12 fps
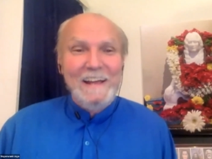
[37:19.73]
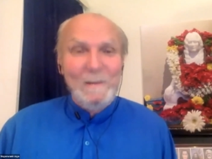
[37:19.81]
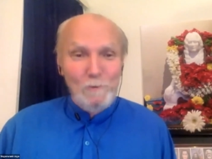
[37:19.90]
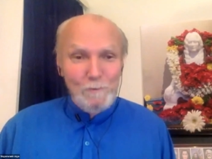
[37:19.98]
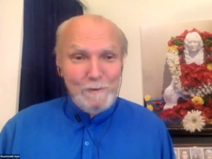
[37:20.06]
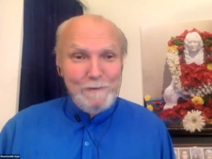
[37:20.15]

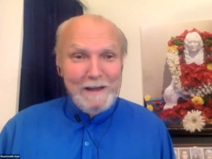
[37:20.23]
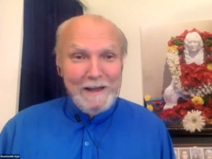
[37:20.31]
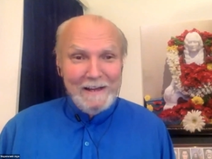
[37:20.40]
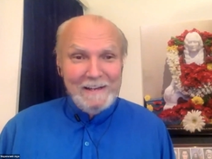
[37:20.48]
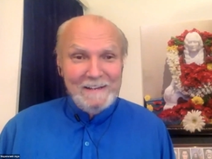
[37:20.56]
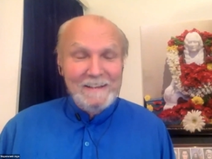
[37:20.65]
And we'll be
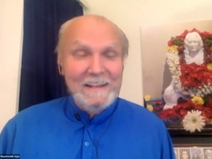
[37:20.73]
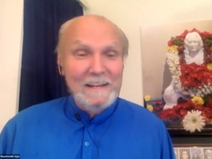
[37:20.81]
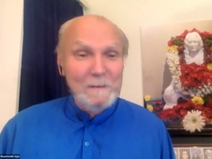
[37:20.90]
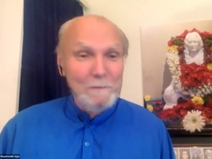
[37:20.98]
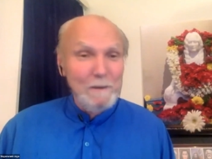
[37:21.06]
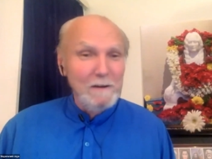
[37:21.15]
back
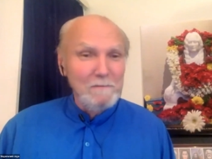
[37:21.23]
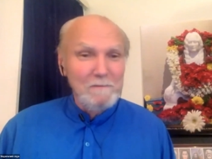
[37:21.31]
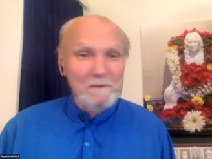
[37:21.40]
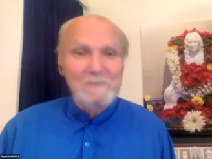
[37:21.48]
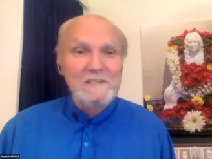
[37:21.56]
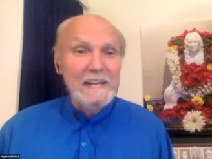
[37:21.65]
in about,
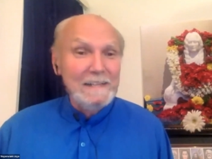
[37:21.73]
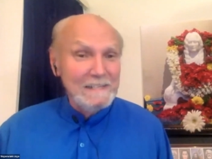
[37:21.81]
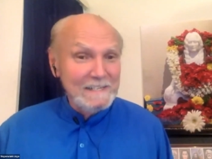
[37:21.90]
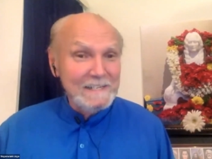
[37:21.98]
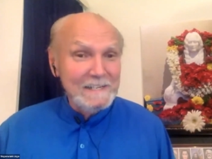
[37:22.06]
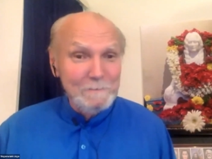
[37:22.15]

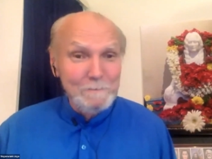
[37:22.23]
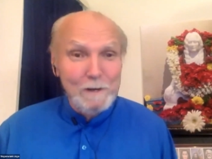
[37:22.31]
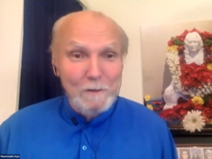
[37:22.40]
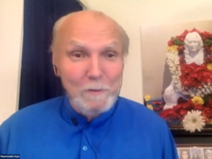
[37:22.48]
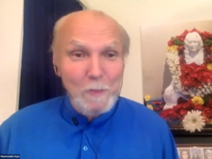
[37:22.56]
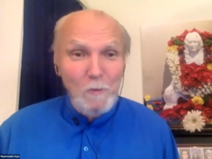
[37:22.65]
let's say a
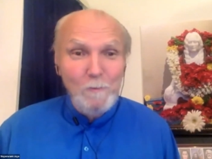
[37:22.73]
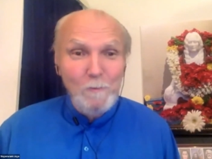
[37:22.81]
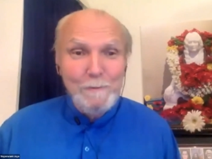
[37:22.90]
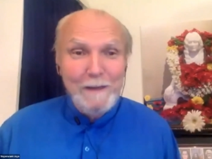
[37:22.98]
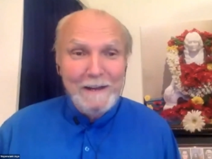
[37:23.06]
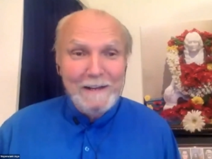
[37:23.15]
month. We'll be
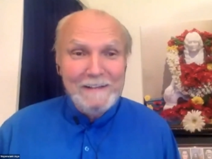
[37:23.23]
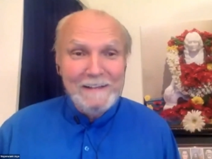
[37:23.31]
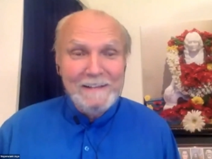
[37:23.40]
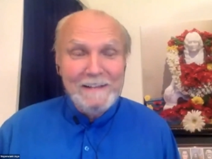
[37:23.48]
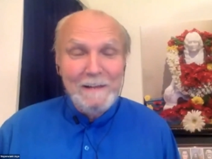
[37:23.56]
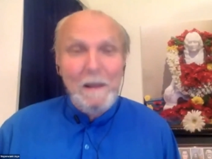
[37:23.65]
back at
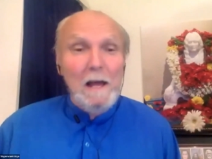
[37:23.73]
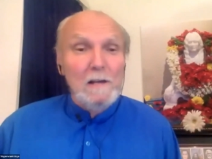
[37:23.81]
that time.